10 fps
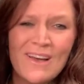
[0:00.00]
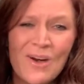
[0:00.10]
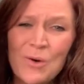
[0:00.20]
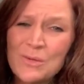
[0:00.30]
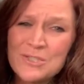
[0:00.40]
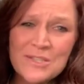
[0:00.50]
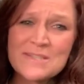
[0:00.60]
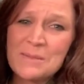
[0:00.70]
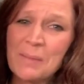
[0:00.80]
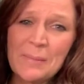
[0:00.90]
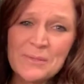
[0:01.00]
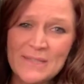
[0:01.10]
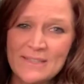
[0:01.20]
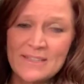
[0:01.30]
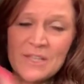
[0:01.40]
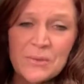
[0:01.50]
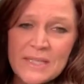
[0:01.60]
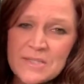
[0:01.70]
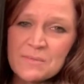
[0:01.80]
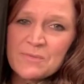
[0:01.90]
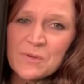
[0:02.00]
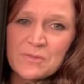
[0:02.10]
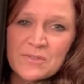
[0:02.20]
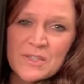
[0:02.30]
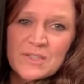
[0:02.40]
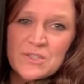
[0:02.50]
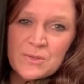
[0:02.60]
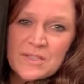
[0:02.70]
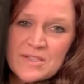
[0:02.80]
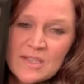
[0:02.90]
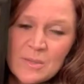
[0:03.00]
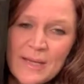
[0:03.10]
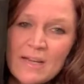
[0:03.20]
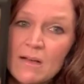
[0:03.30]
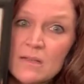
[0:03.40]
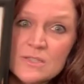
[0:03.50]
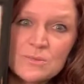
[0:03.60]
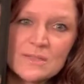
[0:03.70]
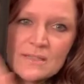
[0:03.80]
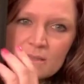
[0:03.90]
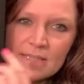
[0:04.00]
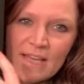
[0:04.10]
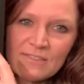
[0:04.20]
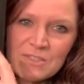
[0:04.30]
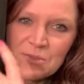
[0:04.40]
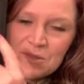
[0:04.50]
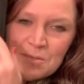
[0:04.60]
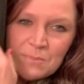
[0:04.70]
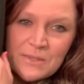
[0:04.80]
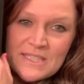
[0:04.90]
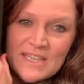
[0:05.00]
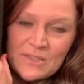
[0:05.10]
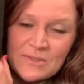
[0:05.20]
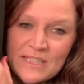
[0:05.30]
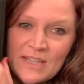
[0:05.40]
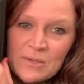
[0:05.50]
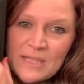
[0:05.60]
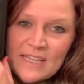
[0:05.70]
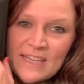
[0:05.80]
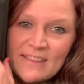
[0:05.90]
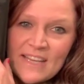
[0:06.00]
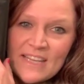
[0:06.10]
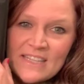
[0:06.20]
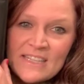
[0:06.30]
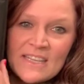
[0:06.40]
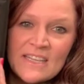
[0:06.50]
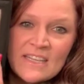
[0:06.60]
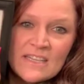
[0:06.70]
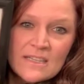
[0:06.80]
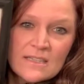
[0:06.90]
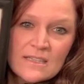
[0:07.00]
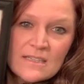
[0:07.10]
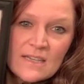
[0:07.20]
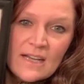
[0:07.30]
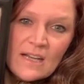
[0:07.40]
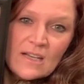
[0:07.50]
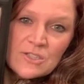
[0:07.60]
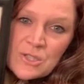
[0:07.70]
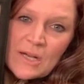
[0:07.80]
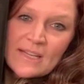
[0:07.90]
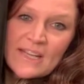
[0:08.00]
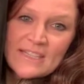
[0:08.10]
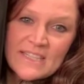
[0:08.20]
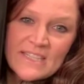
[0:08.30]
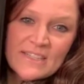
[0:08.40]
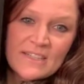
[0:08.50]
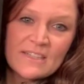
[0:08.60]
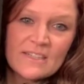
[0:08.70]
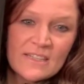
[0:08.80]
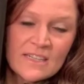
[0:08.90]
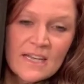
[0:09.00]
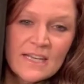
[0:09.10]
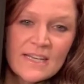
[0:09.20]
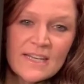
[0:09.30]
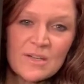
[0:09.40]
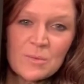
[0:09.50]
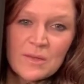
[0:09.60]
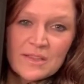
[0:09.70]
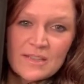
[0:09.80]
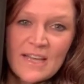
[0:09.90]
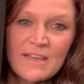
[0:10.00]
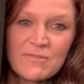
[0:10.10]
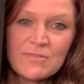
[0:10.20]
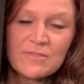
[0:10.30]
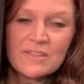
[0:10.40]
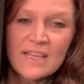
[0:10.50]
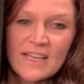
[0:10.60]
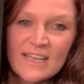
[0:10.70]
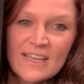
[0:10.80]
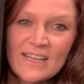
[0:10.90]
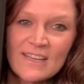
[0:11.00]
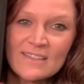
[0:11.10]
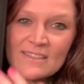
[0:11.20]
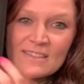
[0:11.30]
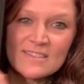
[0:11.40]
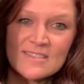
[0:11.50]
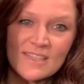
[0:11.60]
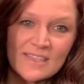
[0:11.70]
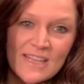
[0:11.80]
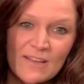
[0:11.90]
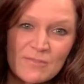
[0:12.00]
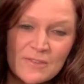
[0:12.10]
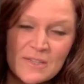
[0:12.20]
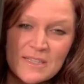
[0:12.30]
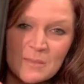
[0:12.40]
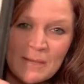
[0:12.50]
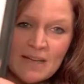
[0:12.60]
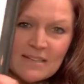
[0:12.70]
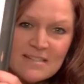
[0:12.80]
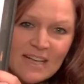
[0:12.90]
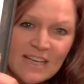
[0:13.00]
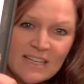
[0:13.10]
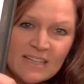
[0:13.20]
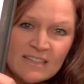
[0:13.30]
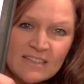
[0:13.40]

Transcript: Or just the memory. You know, get some faux fur, do the silhouette. All you literally have to do is print out the outline online, draw it on here, cut it out with a knife, and stick that fur on the back side,